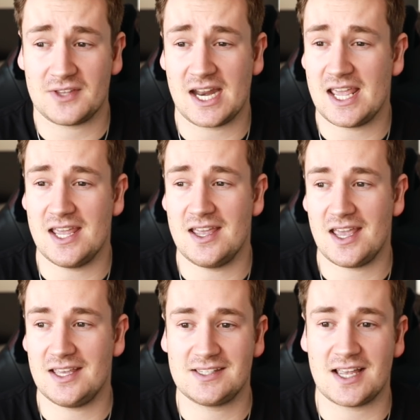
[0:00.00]
and
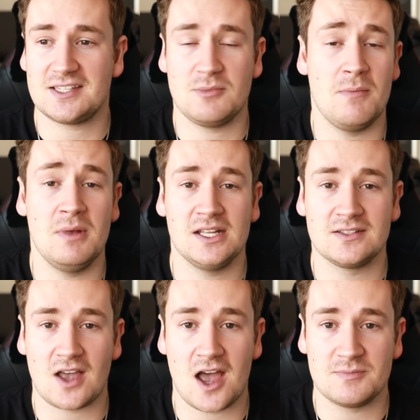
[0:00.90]
he said to me a million
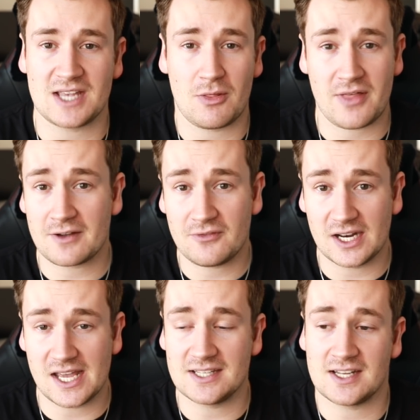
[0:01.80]
times how thankful
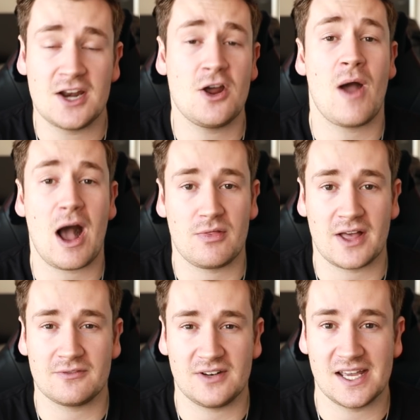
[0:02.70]
he is, and I know how
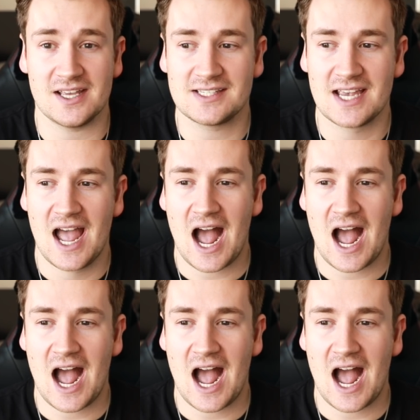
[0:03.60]
thankful he is.